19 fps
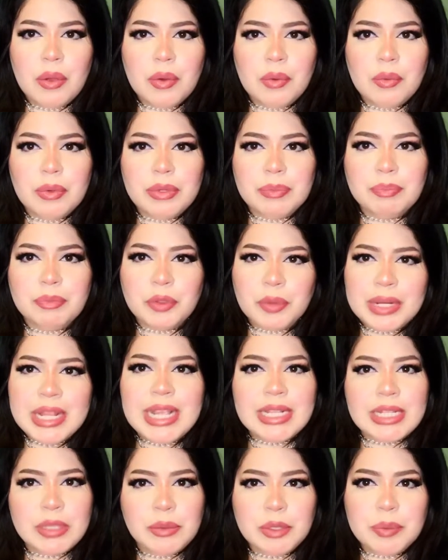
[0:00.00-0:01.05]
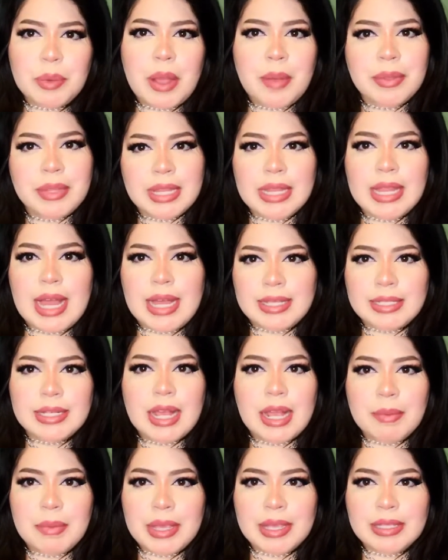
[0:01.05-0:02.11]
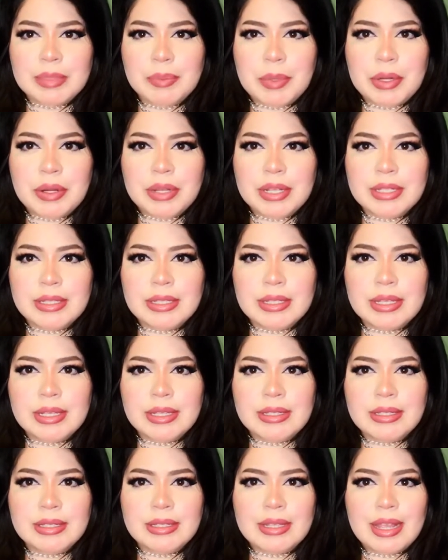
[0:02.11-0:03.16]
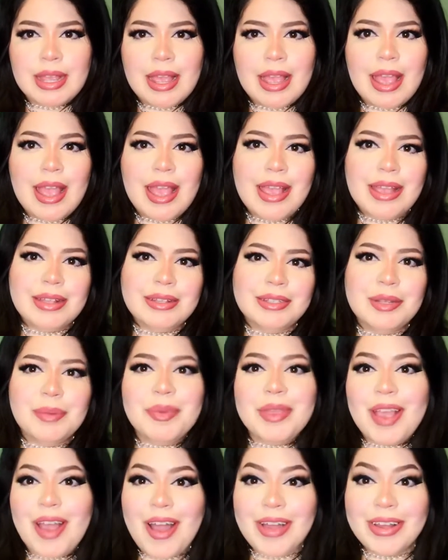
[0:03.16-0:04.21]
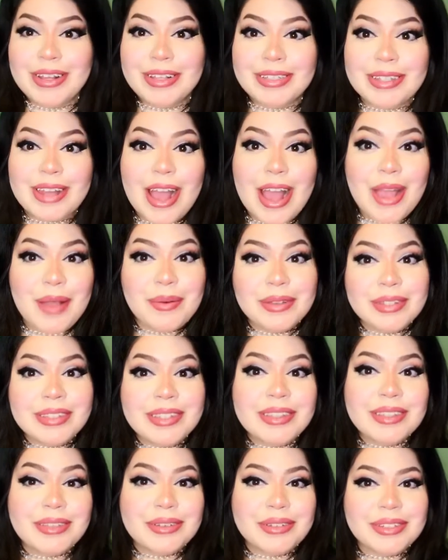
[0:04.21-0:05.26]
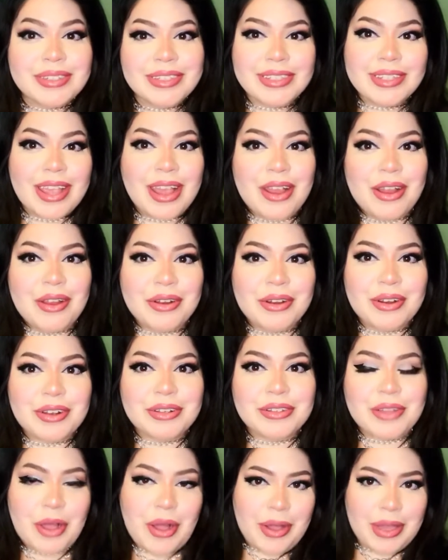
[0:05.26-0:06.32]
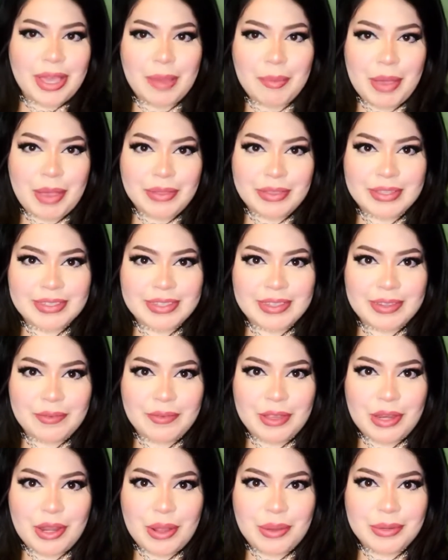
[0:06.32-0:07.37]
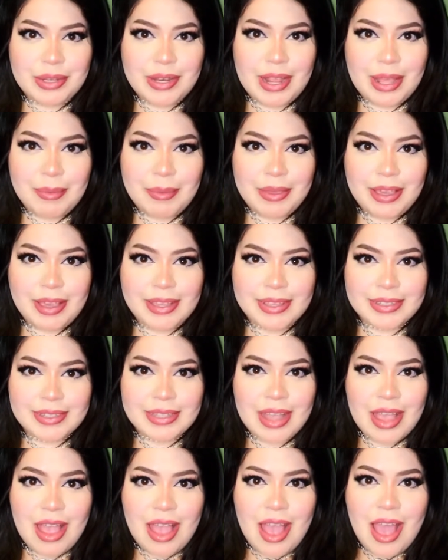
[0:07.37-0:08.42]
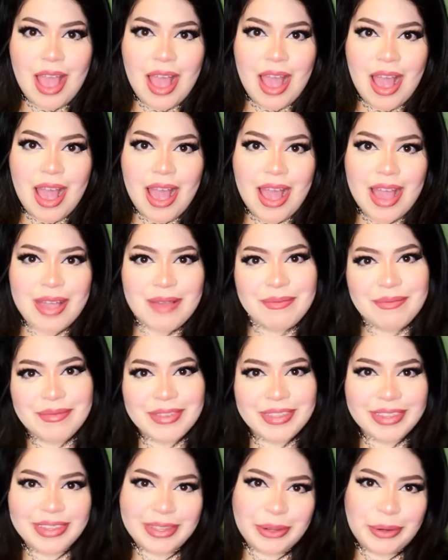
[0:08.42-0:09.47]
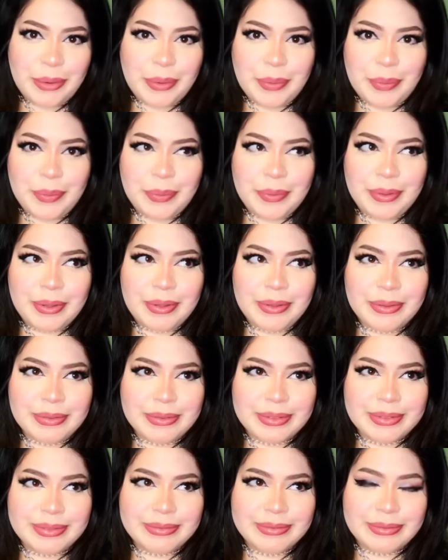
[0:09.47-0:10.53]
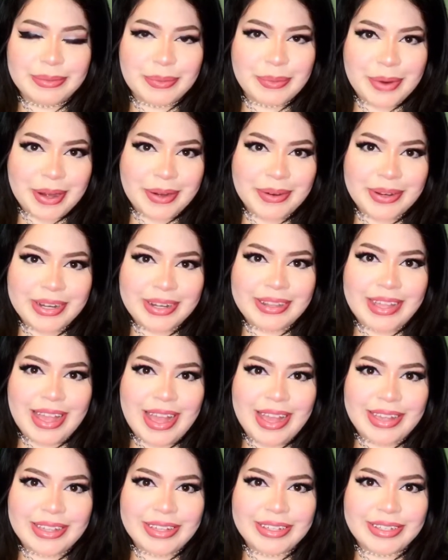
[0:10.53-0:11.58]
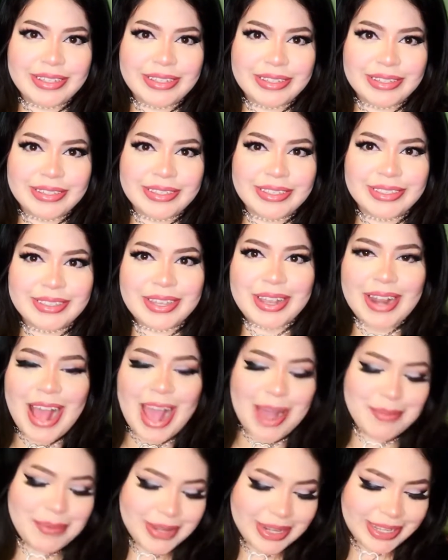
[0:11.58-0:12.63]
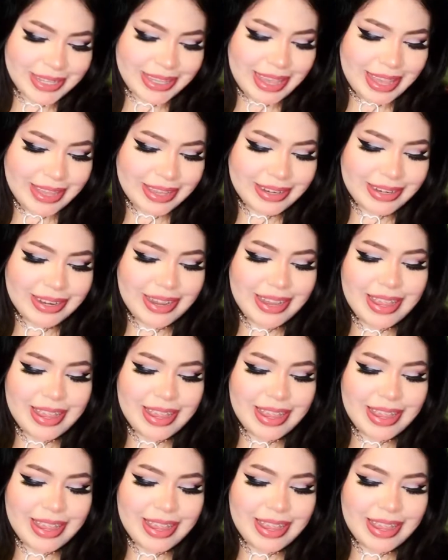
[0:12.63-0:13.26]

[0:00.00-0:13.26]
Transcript: Well, 2018 was probably the last time I experienced this, and to be honest, I was a little scared talking about this in the video today because I'm a little worried that this could happen again,